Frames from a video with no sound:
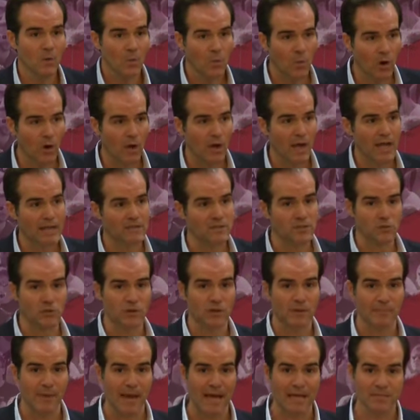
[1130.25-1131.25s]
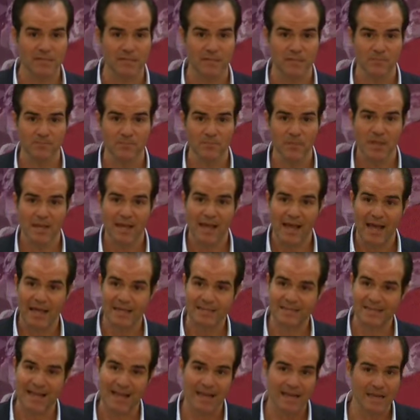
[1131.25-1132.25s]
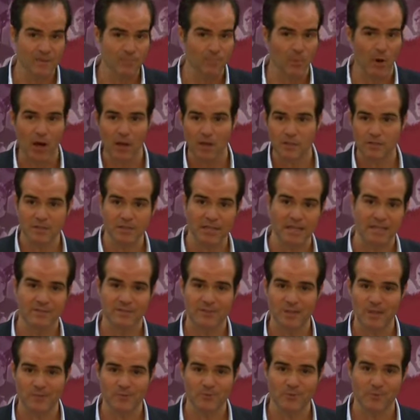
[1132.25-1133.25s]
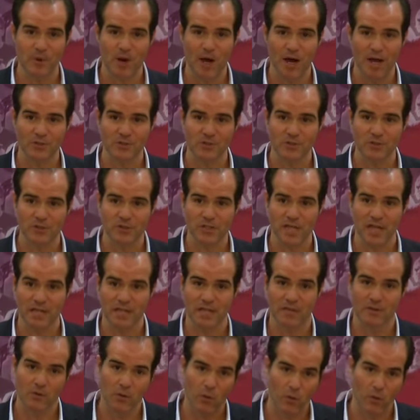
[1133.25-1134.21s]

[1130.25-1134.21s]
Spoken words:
Well, as you can imagine, as any policy that stems from a hostage taking,